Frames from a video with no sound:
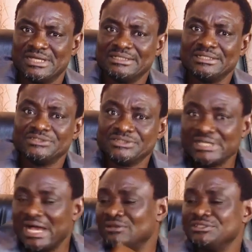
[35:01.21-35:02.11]
And then you
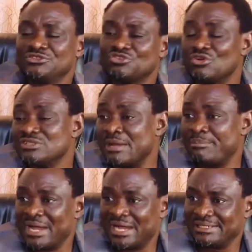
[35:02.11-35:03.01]
see how these trucks are
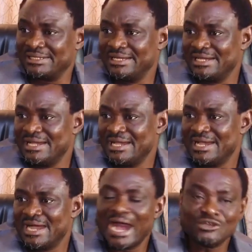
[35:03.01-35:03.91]
parked.
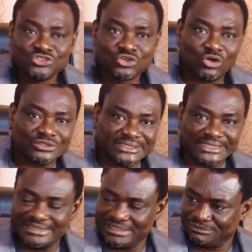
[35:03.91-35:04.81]
How do you
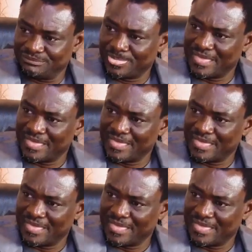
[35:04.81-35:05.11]
coordinate them?